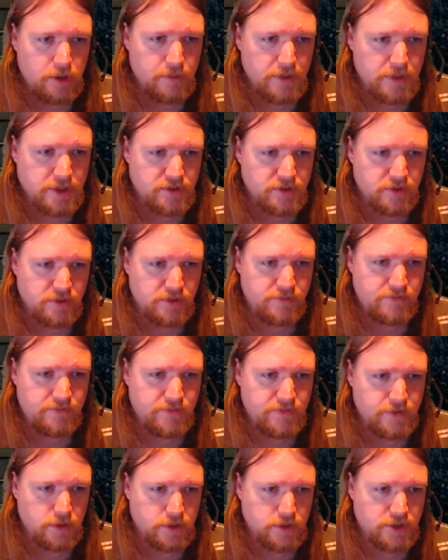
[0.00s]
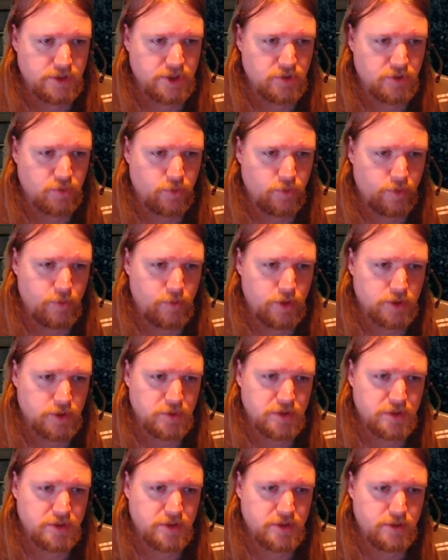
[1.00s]
also fill additional grimoires
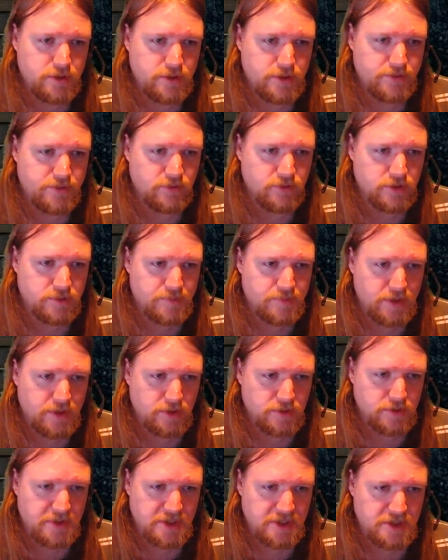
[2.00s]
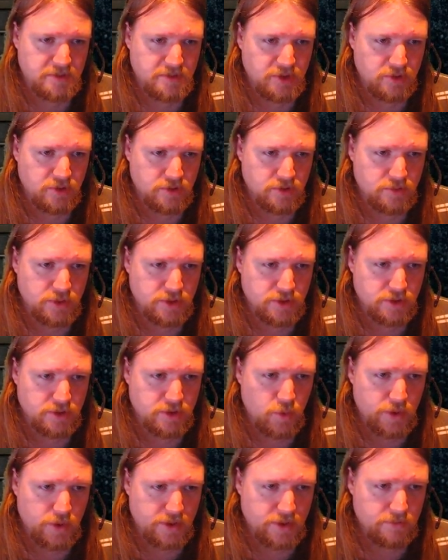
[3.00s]
with different spells. Place them in your wizard's
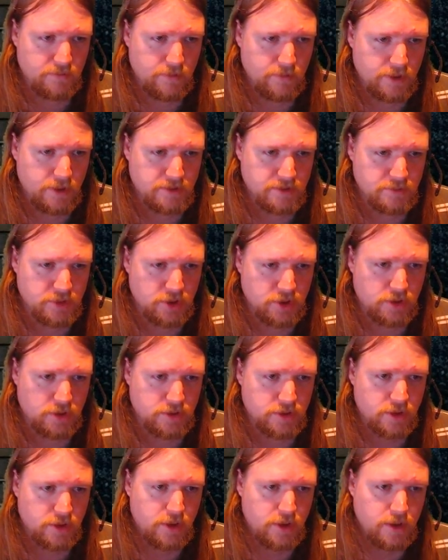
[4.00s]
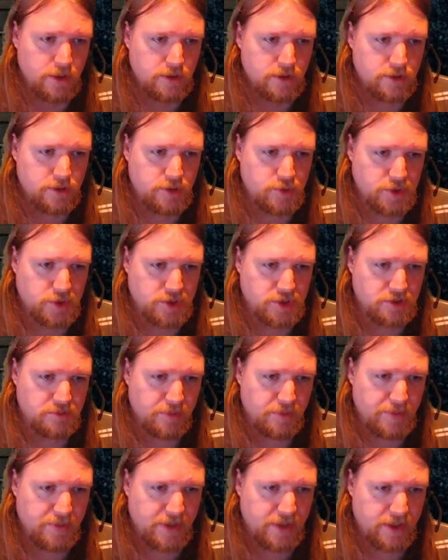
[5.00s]
quick item slot to switch them,
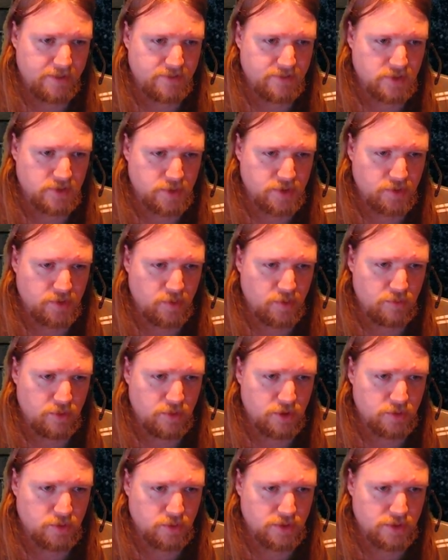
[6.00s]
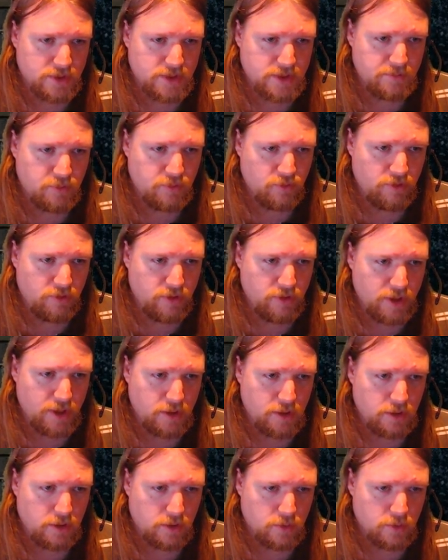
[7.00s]
but be careful. Switching grimoires will temporarily
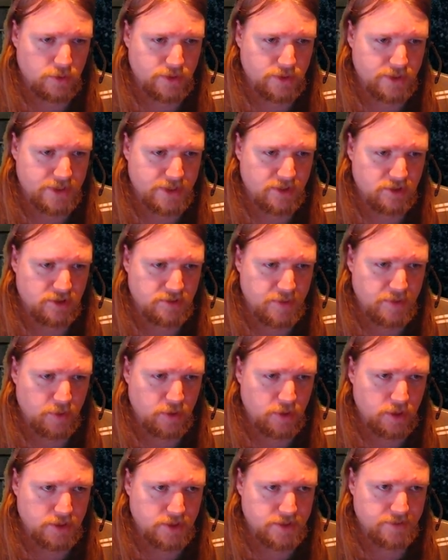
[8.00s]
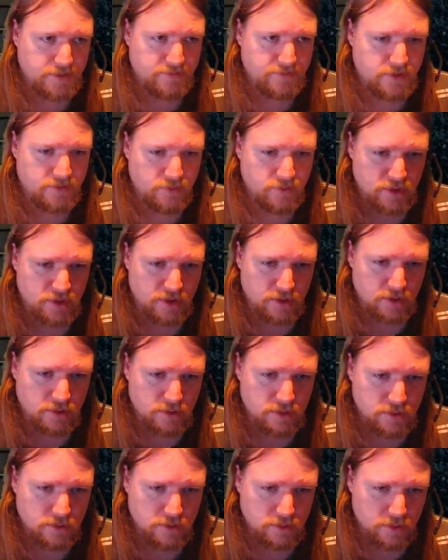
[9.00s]
lock wizards out of spellcasting for several
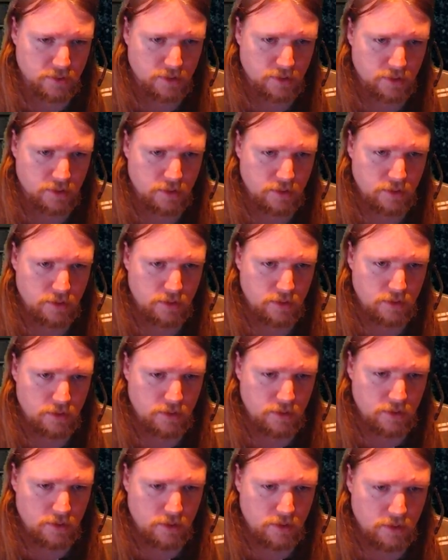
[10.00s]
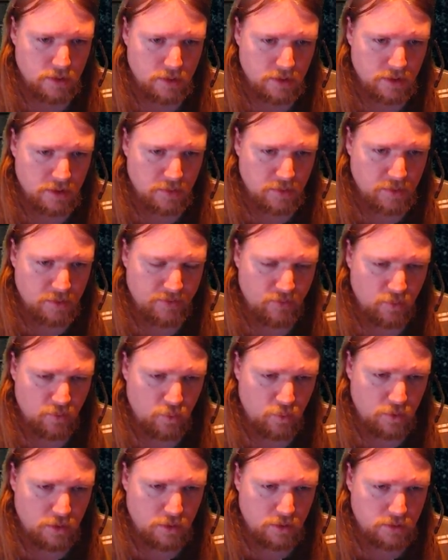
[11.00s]
seconds. Okay. And we have a
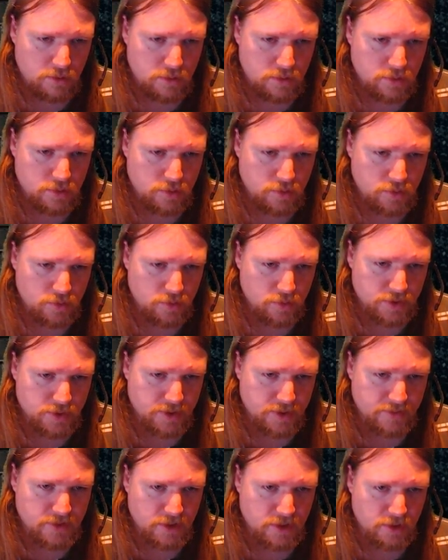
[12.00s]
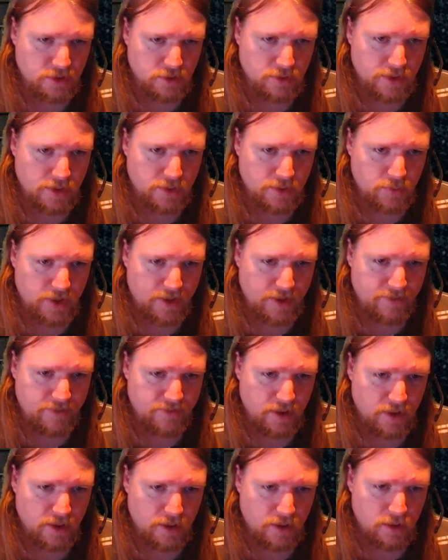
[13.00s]
wand, which we'll also give to you, and we have a